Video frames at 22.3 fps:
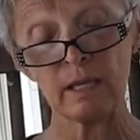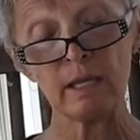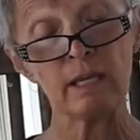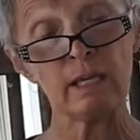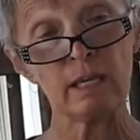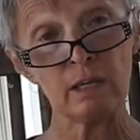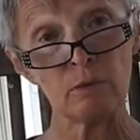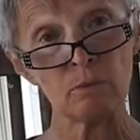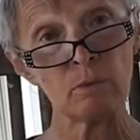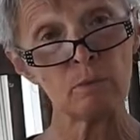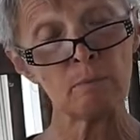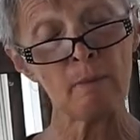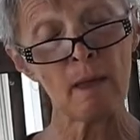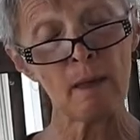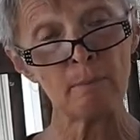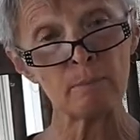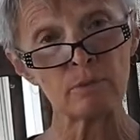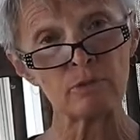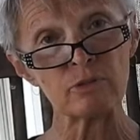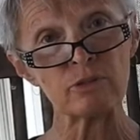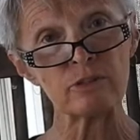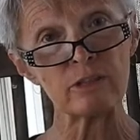He
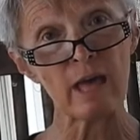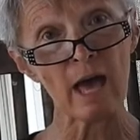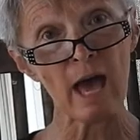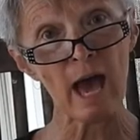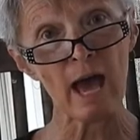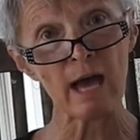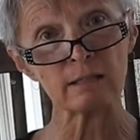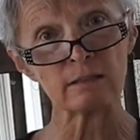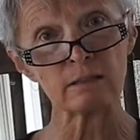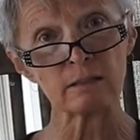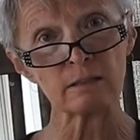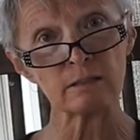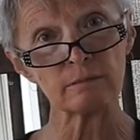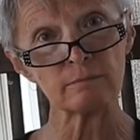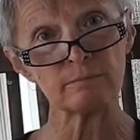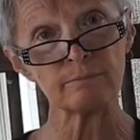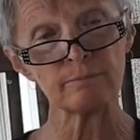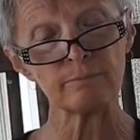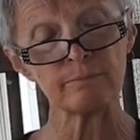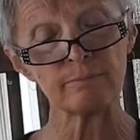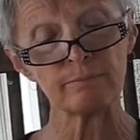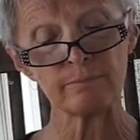remembers that.
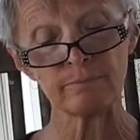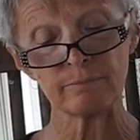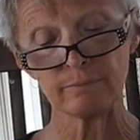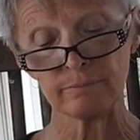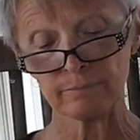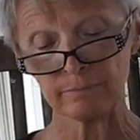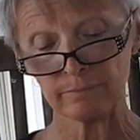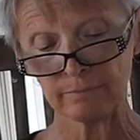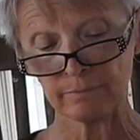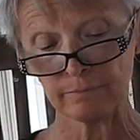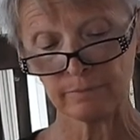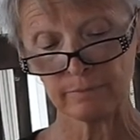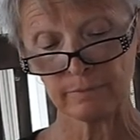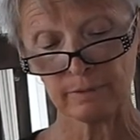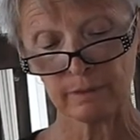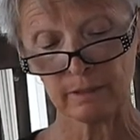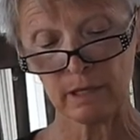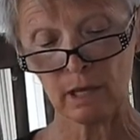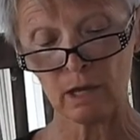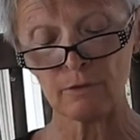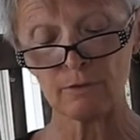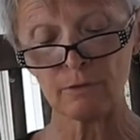
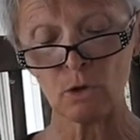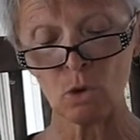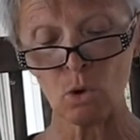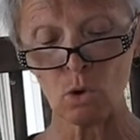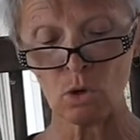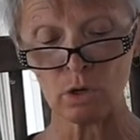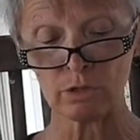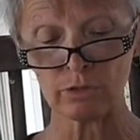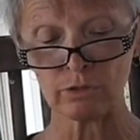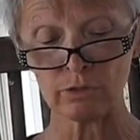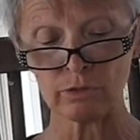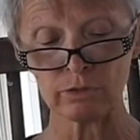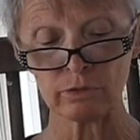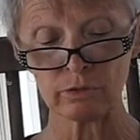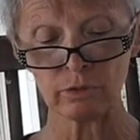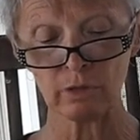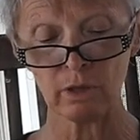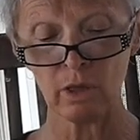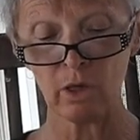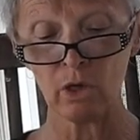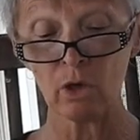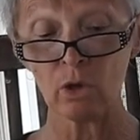Of course,
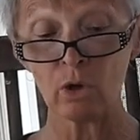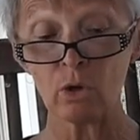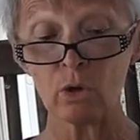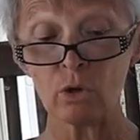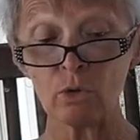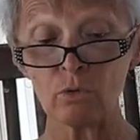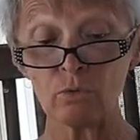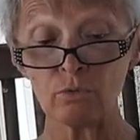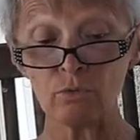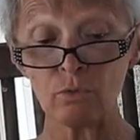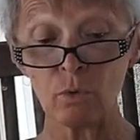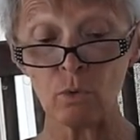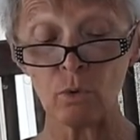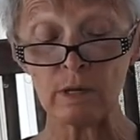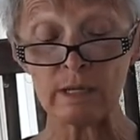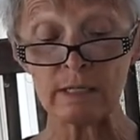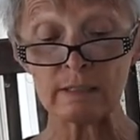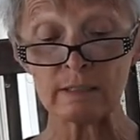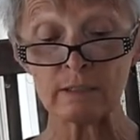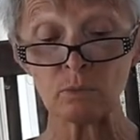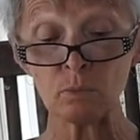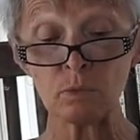her
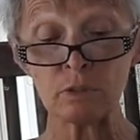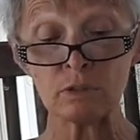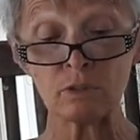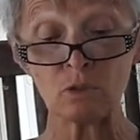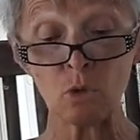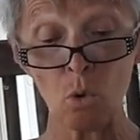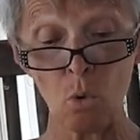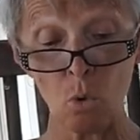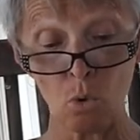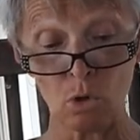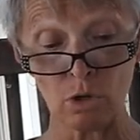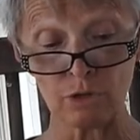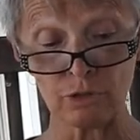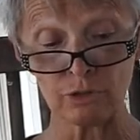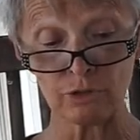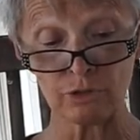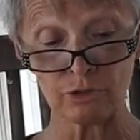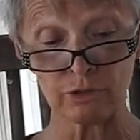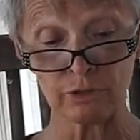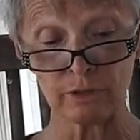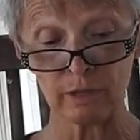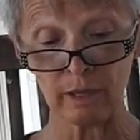voice was
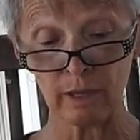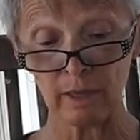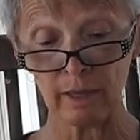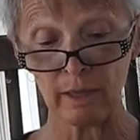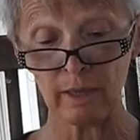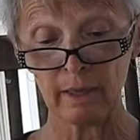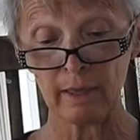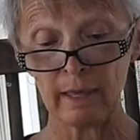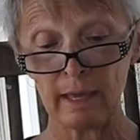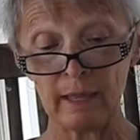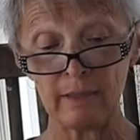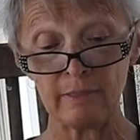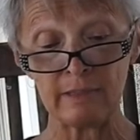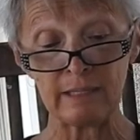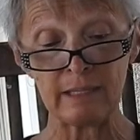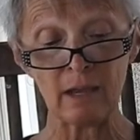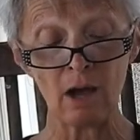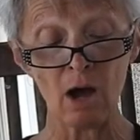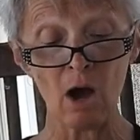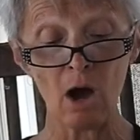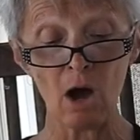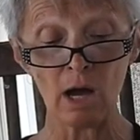hoarse, and
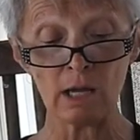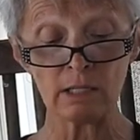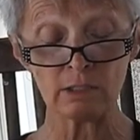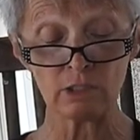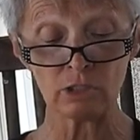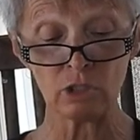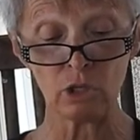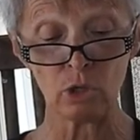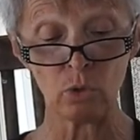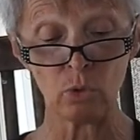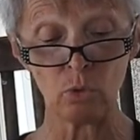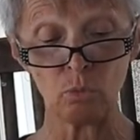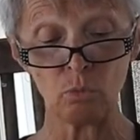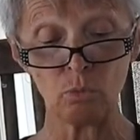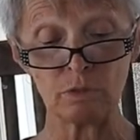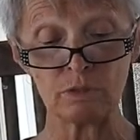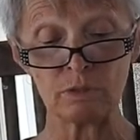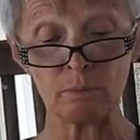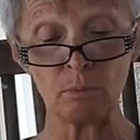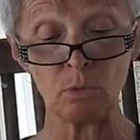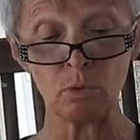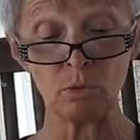the odd note
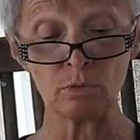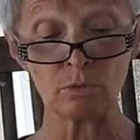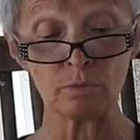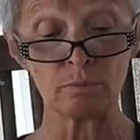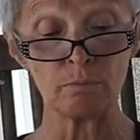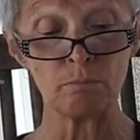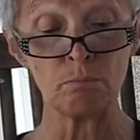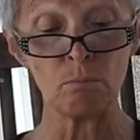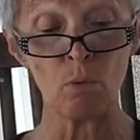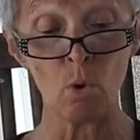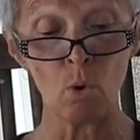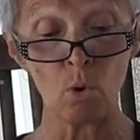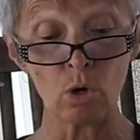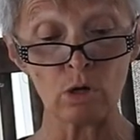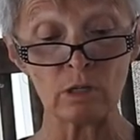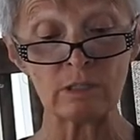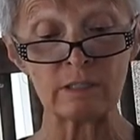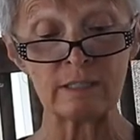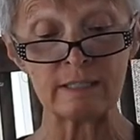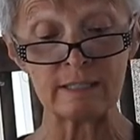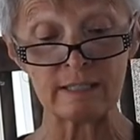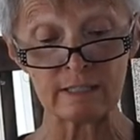was mo
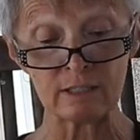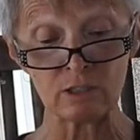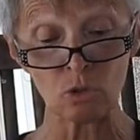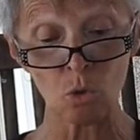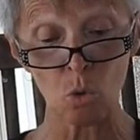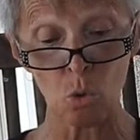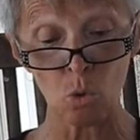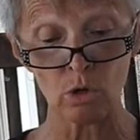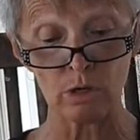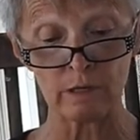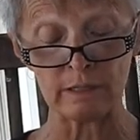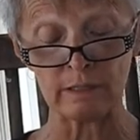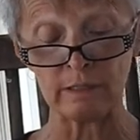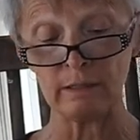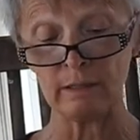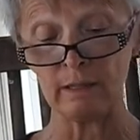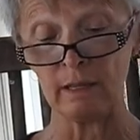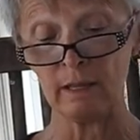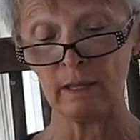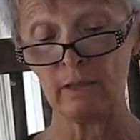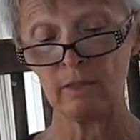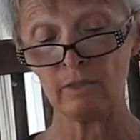more discordant
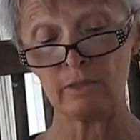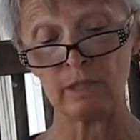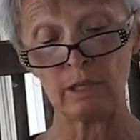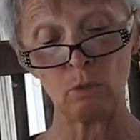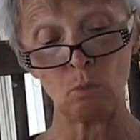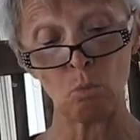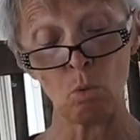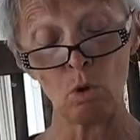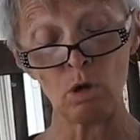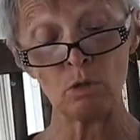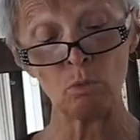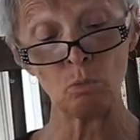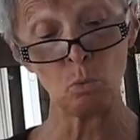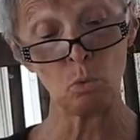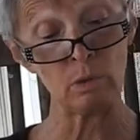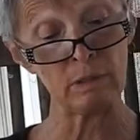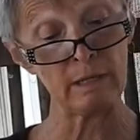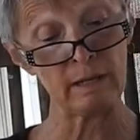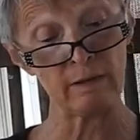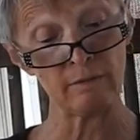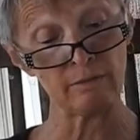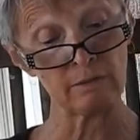than one
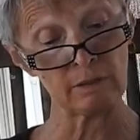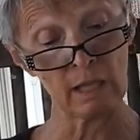would have